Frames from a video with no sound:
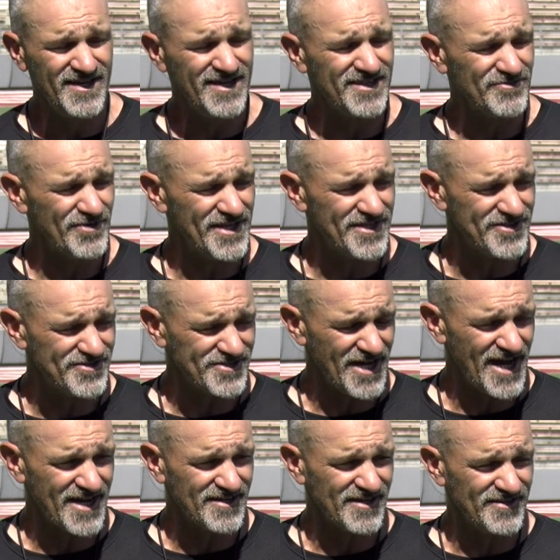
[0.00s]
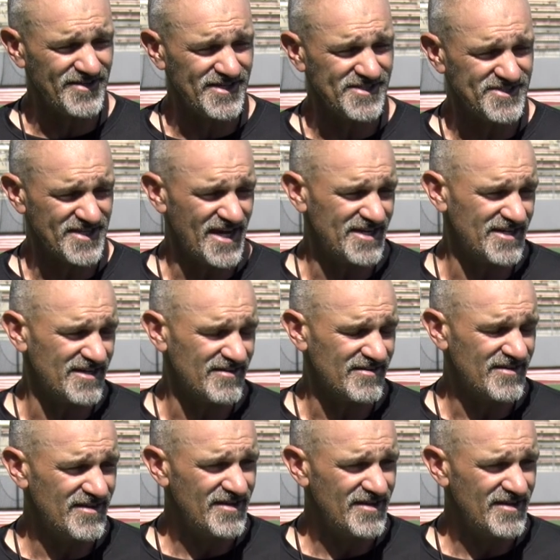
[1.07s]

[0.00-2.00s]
and the way that they're talking on the inside now.